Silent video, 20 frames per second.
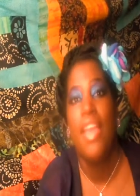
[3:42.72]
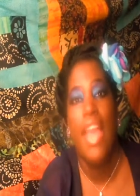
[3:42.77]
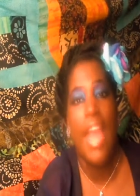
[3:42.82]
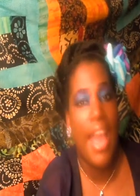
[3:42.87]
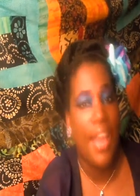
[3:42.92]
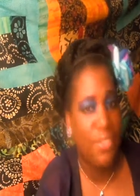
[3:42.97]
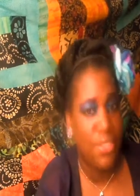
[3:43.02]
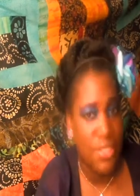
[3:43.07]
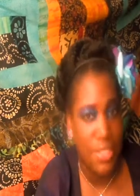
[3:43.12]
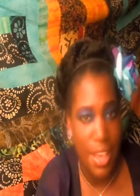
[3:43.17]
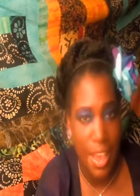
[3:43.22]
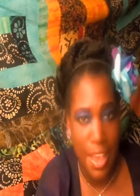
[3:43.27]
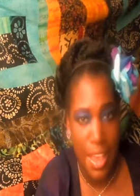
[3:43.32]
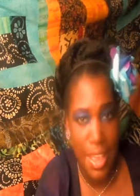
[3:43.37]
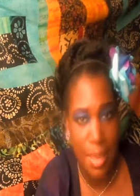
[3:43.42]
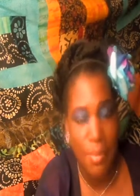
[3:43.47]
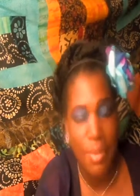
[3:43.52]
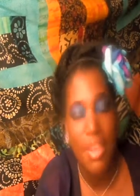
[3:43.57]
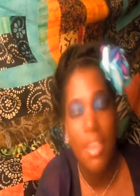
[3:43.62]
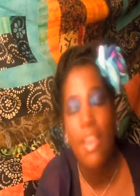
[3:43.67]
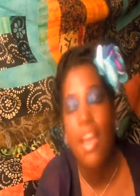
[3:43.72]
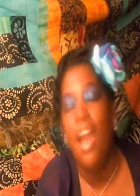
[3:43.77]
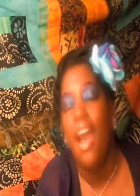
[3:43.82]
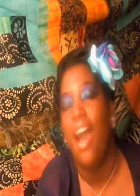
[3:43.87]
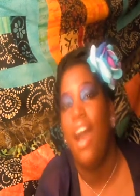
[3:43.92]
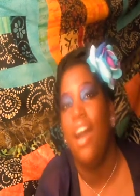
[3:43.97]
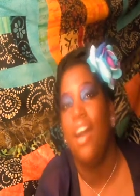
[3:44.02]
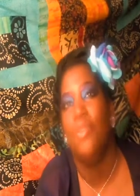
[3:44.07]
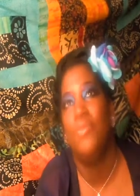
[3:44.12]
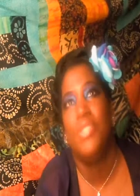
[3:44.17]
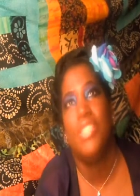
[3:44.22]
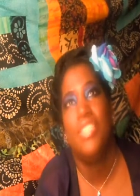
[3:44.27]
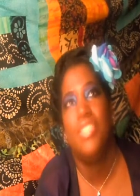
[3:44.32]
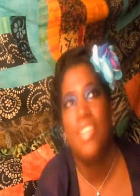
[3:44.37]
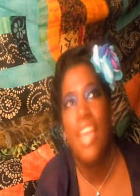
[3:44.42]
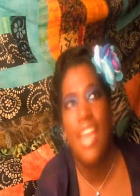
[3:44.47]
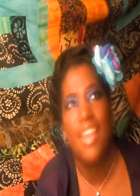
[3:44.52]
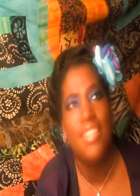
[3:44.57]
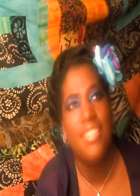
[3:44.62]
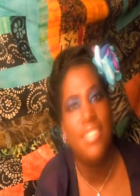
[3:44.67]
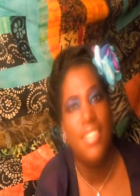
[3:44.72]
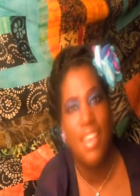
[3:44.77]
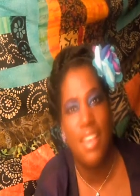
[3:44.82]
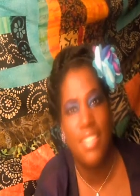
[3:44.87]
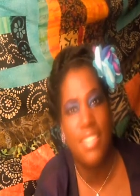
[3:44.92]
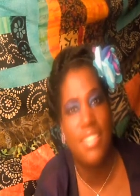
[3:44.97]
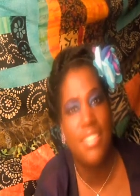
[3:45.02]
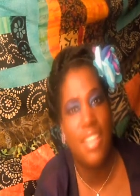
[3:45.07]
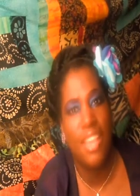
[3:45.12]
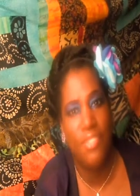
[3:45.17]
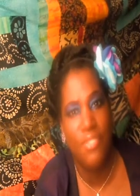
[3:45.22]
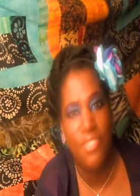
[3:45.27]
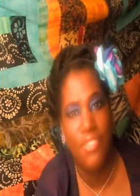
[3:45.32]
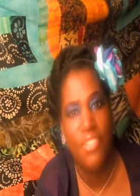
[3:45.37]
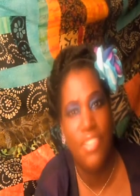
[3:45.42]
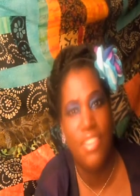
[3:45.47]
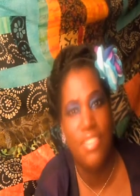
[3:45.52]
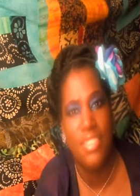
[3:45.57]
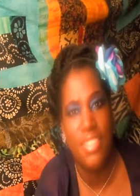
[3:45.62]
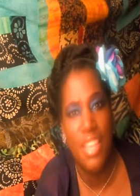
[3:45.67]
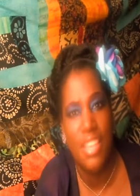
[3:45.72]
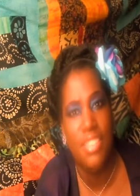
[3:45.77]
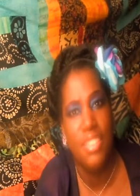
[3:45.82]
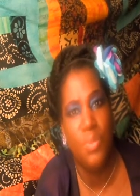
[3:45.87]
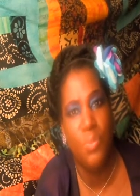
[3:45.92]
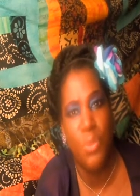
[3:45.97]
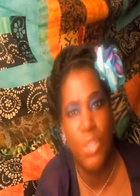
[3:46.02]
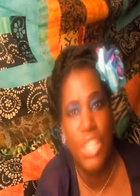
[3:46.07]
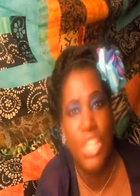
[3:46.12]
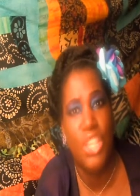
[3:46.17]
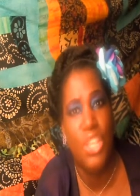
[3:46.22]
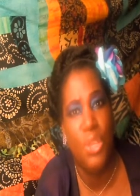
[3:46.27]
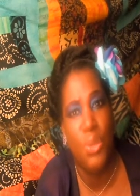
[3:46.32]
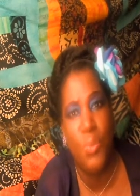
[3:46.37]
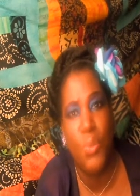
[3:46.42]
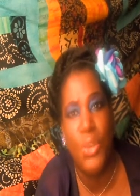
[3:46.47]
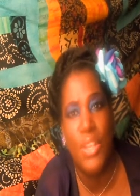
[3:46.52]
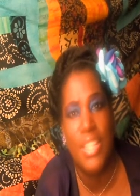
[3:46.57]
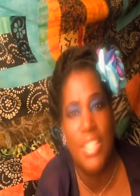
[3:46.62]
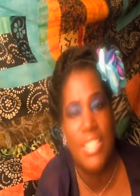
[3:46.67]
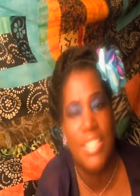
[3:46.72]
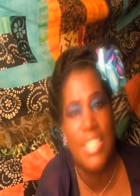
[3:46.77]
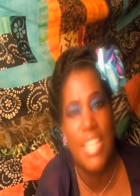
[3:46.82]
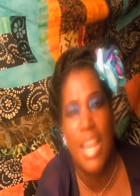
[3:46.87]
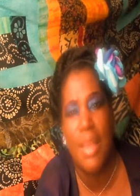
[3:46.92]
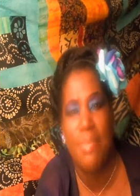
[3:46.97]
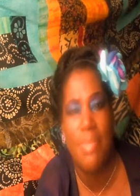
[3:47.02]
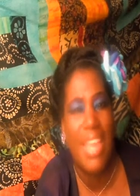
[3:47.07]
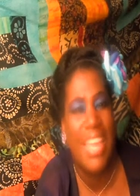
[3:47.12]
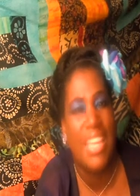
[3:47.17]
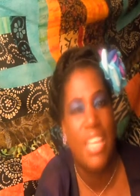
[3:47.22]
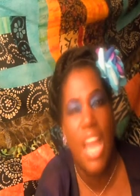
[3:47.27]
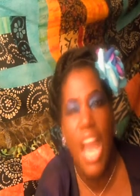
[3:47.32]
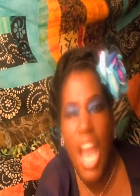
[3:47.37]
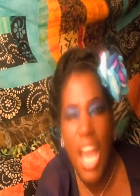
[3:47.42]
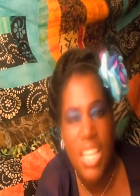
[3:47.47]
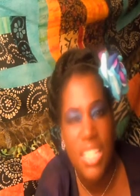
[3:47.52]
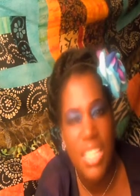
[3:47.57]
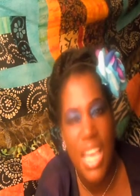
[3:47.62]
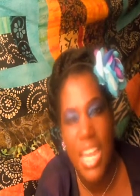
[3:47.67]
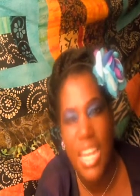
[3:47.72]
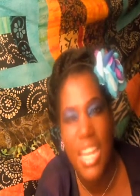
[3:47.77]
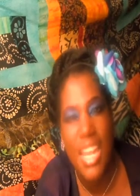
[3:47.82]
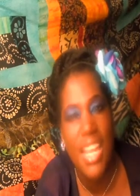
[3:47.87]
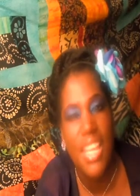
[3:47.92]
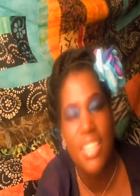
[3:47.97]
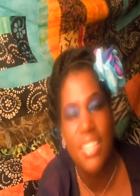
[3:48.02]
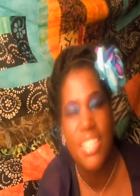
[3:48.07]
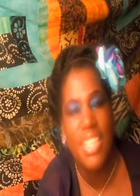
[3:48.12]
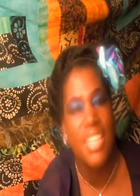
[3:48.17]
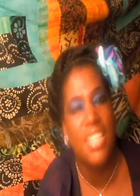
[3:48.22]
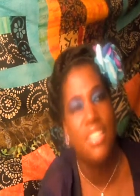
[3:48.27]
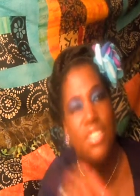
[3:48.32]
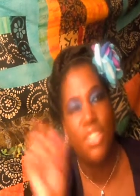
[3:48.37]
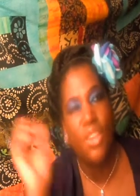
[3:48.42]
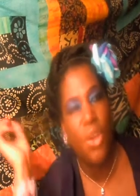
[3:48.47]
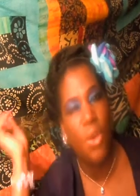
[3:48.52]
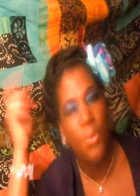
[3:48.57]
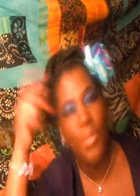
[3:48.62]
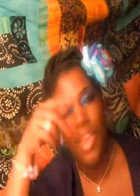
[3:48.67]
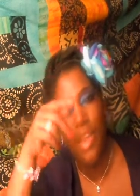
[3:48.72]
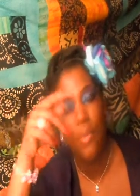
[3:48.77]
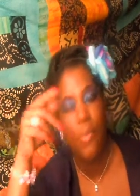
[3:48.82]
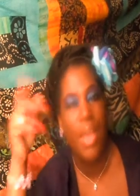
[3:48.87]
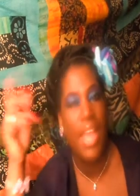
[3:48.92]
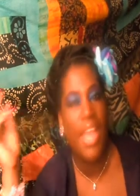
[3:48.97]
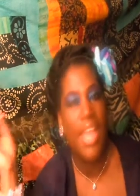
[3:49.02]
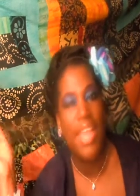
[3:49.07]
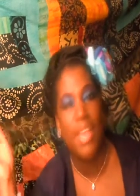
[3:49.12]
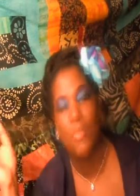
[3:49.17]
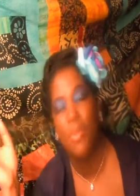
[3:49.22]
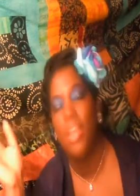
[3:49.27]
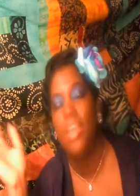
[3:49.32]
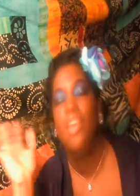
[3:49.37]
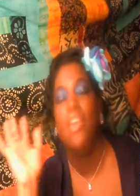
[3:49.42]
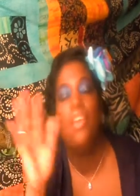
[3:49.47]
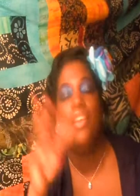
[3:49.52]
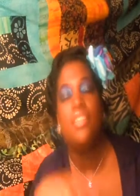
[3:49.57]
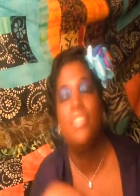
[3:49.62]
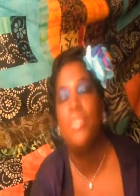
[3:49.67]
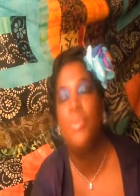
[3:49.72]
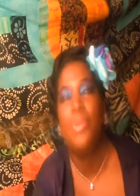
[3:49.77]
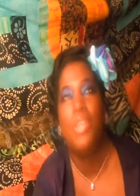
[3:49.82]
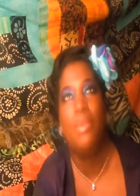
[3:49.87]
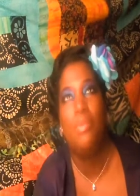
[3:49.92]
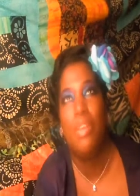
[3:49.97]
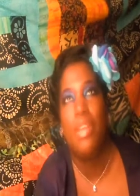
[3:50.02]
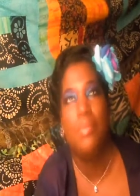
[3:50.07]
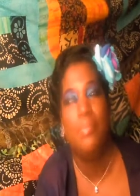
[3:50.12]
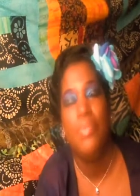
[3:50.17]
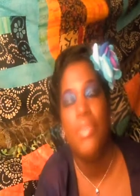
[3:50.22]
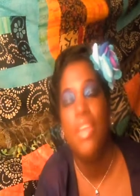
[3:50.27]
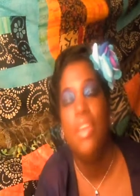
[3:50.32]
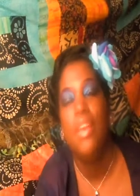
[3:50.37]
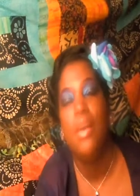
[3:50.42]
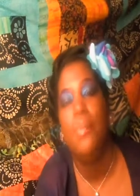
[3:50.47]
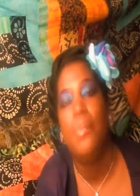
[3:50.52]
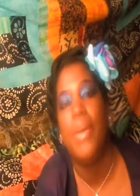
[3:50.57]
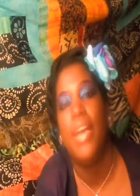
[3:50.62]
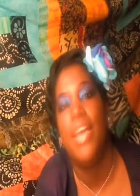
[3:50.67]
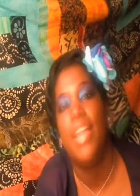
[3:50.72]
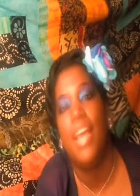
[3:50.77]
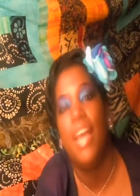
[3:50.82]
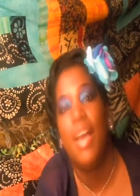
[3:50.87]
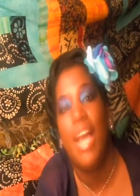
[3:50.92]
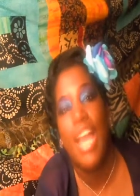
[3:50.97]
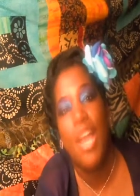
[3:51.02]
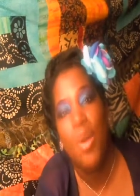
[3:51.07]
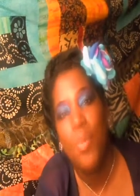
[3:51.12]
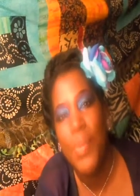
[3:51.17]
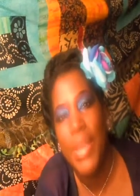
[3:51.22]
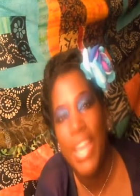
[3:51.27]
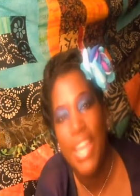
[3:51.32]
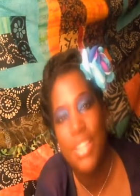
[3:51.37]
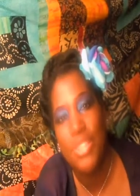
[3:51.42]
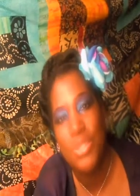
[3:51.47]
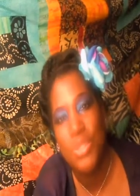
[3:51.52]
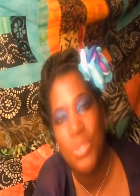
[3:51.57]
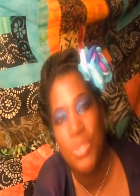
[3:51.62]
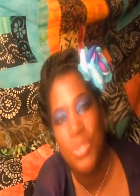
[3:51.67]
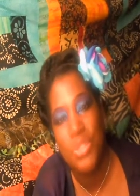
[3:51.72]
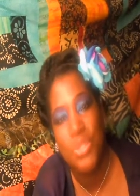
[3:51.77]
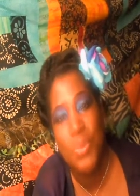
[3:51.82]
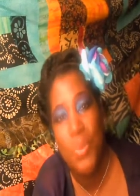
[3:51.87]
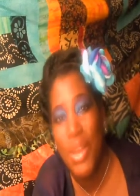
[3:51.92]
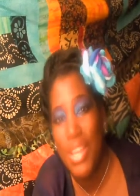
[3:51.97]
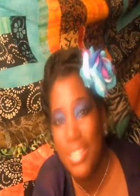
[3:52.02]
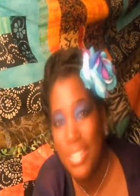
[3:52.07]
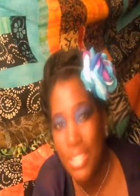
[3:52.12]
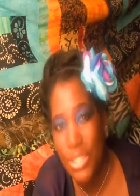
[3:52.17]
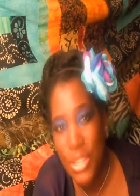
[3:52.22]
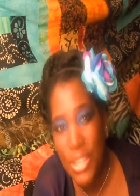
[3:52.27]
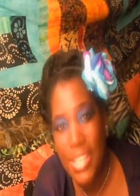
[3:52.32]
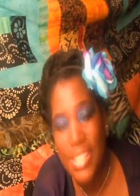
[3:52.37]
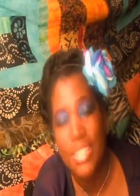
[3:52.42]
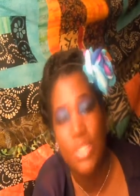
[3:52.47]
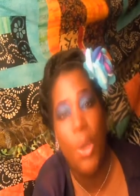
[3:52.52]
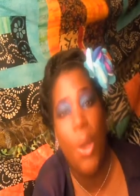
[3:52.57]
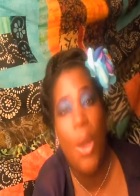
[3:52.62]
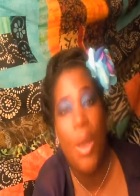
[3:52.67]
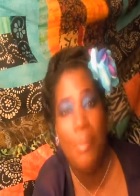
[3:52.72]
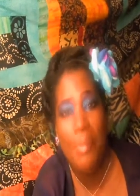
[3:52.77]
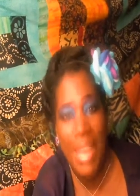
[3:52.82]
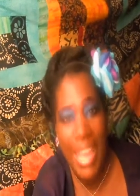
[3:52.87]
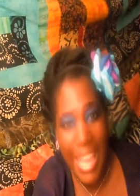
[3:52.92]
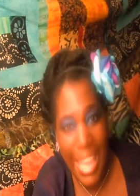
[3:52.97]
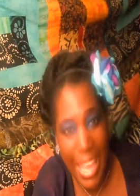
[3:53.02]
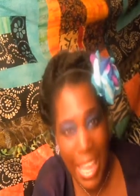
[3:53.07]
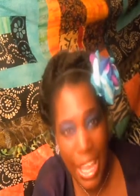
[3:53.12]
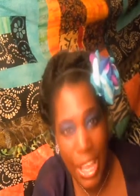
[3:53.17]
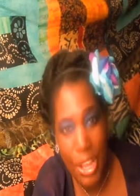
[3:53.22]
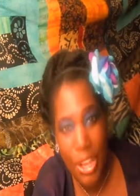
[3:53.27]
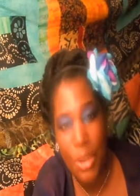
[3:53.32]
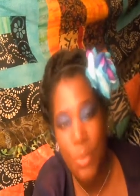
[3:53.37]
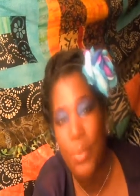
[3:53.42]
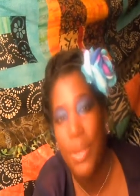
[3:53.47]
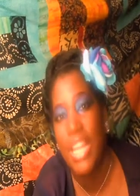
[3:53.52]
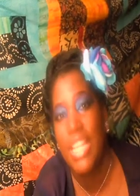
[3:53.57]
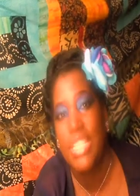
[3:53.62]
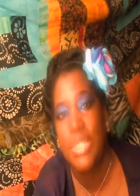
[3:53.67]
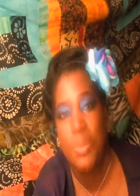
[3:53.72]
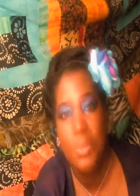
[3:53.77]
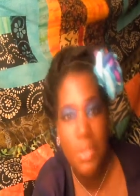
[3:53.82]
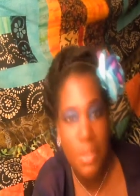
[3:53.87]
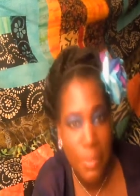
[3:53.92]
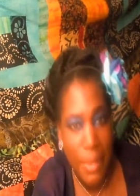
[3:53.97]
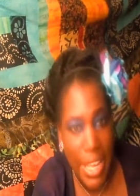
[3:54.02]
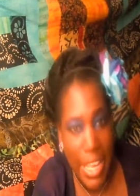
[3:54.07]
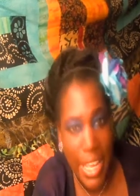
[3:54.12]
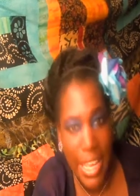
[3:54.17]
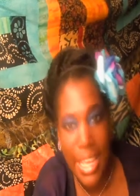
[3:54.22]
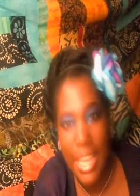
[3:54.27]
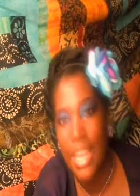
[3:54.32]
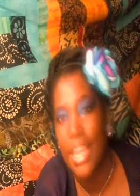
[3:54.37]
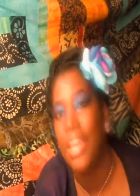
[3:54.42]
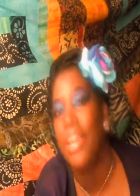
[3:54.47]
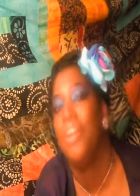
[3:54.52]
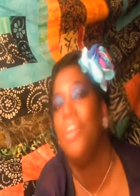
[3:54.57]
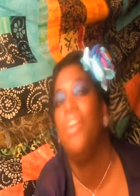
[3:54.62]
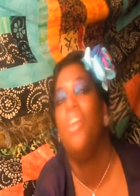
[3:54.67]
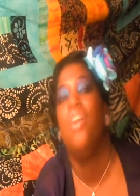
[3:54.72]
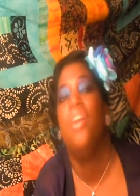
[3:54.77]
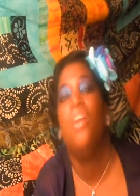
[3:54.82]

at the time um, which kind of sucks because I've done some really cute ones that I'm like, gosh, how did I get it to go that way? So anyway, but uh, I hope I answered your questions on my hair, what I do with my hair,